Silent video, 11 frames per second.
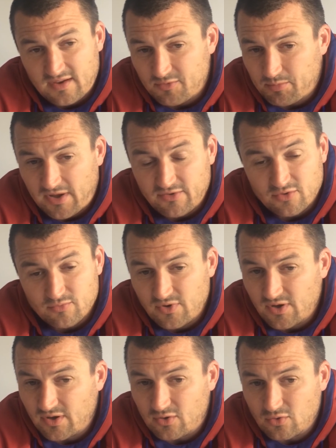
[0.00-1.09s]
I think he's playing
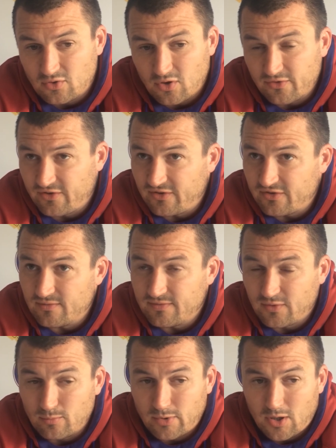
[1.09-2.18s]
some really good,
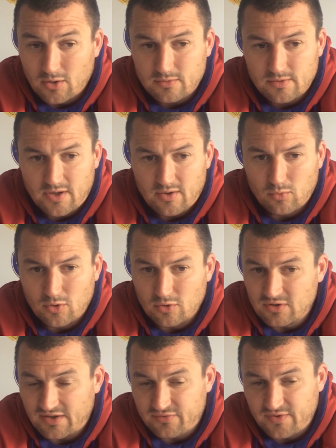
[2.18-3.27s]
consistent football,
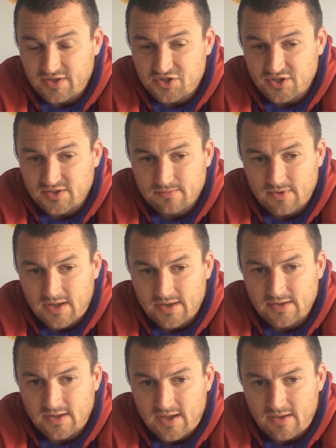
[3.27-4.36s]
world-class finisher,
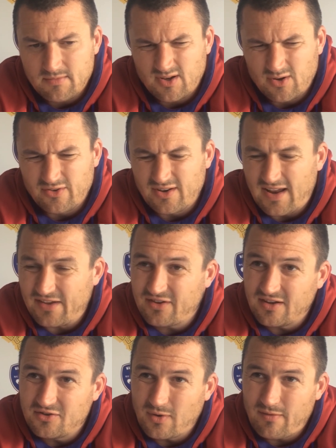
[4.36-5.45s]
and he's a
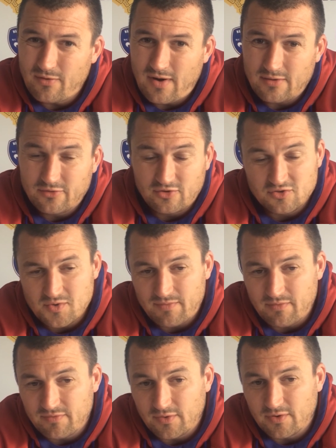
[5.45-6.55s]
nice kid to have around. So
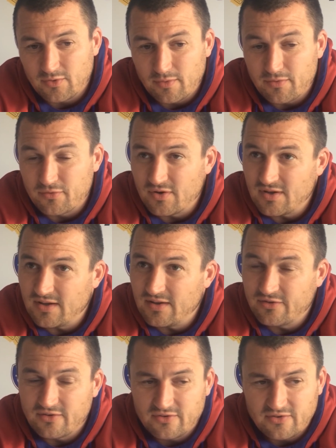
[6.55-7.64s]
to have him for another 3
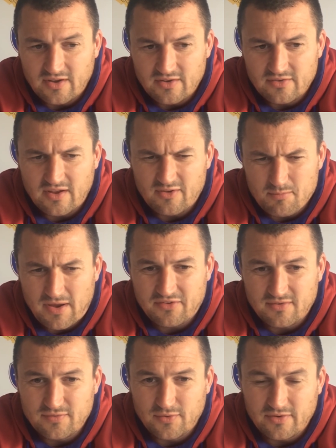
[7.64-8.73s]
years is
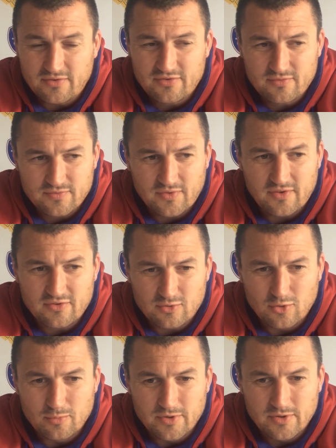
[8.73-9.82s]
massive for
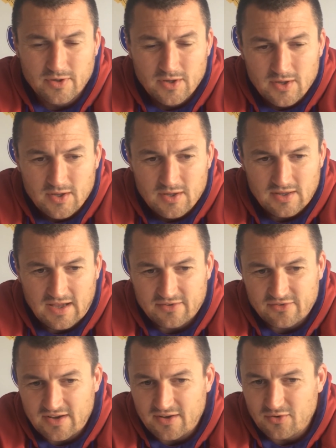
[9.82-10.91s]
this club. And
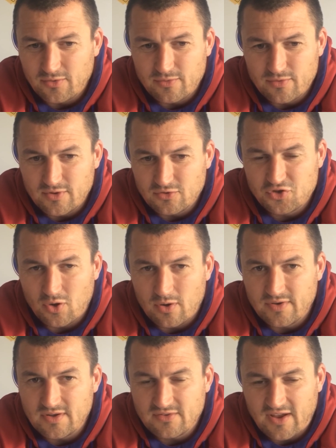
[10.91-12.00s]
like I said, another real
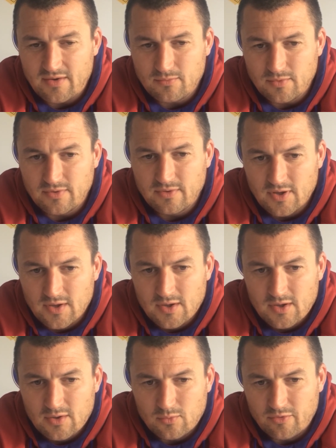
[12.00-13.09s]
show of intent
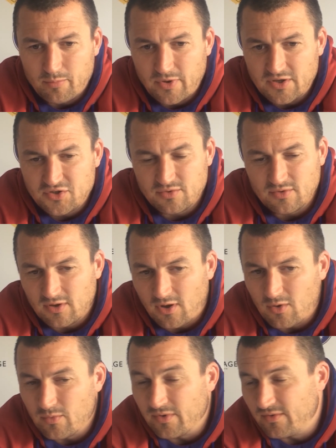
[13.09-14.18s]
with Bish, and
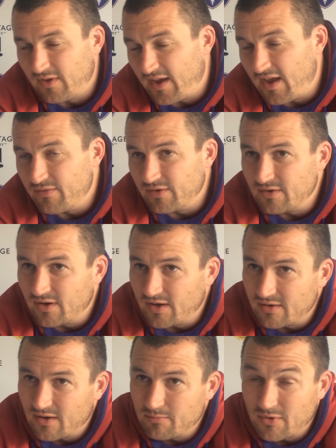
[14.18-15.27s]
along with Dave
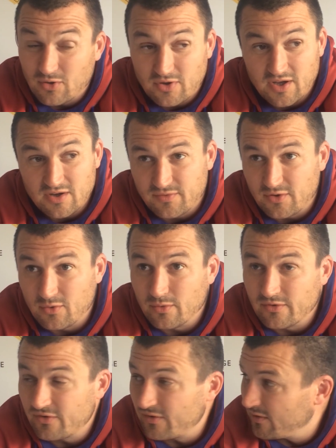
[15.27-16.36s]
and Milky and a
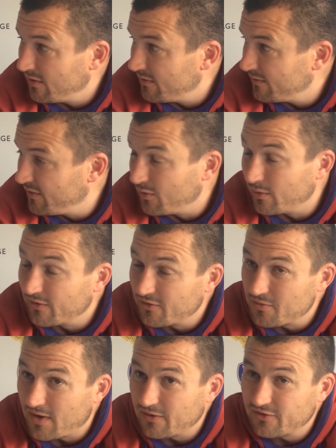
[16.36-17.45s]
few
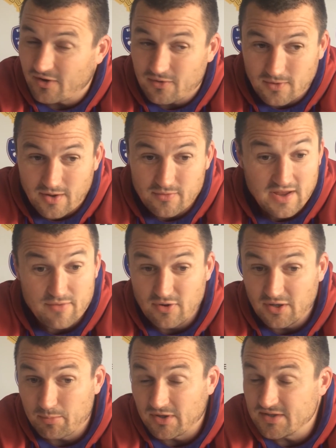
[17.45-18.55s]
others as well. So
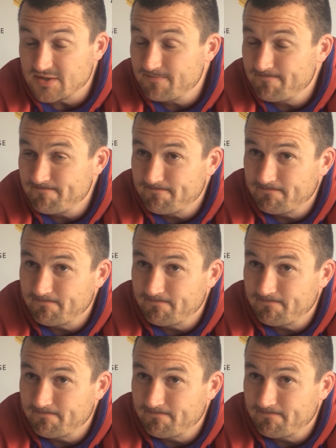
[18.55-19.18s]
really pleased.